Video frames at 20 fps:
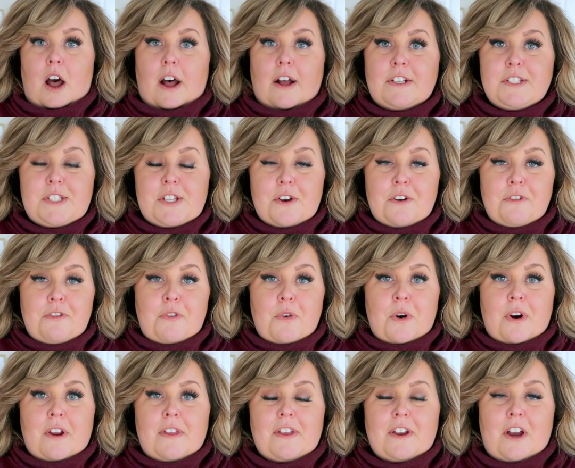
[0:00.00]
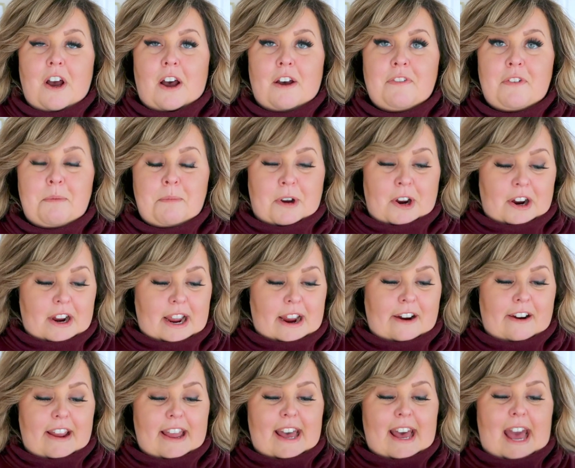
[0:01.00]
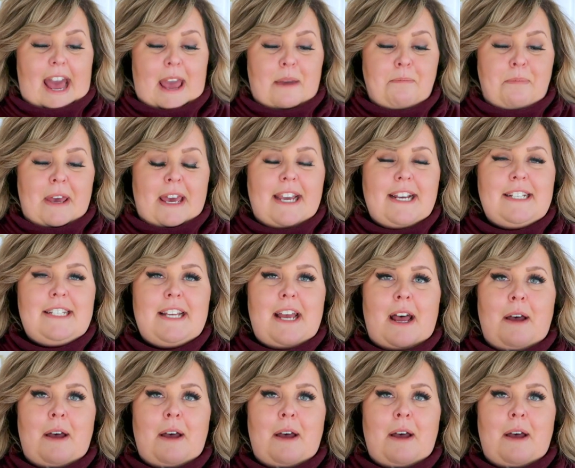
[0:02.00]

Also for the coffee bar area, I picked